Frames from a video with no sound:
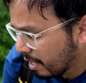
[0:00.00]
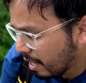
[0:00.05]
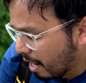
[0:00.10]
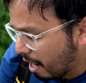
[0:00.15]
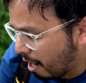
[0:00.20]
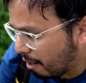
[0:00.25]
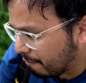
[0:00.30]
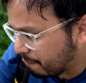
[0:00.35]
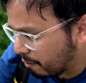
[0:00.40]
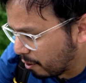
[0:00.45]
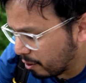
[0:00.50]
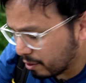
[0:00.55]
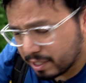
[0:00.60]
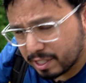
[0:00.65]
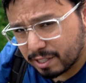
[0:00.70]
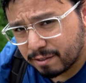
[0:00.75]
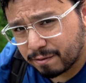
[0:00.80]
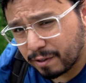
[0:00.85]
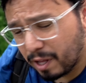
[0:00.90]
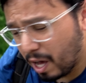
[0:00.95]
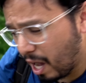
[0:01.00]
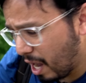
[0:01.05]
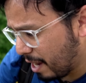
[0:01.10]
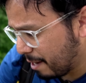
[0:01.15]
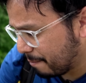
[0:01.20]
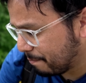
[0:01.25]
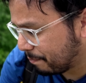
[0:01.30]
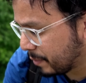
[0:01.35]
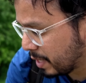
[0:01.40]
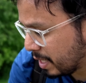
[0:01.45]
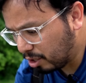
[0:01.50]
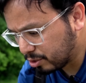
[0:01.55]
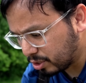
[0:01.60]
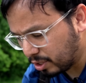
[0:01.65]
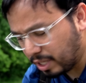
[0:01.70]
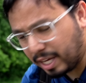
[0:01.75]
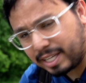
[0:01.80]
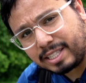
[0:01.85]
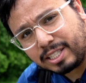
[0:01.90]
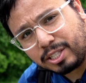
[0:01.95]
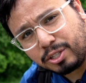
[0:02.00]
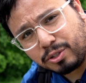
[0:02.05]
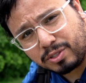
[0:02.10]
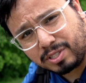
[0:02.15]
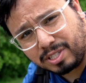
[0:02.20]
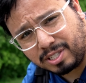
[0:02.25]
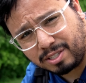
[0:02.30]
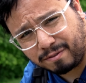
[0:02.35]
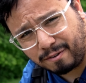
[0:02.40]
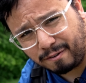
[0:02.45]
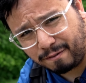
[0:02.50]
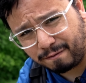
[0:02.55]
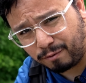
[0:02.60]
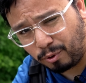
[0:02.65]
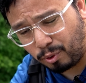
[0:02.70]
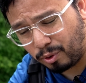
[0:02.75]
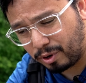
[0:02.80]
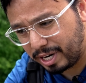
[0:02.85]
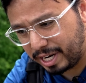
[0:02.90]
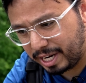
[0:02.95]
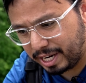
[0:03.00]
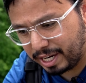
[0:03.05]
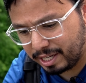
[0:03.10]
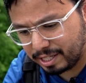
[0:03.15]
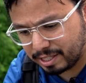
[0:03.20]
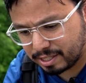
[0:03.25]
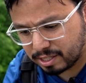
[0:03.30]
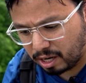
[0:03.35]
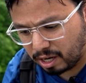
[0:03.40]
how far these fly. I also like to use this for forehands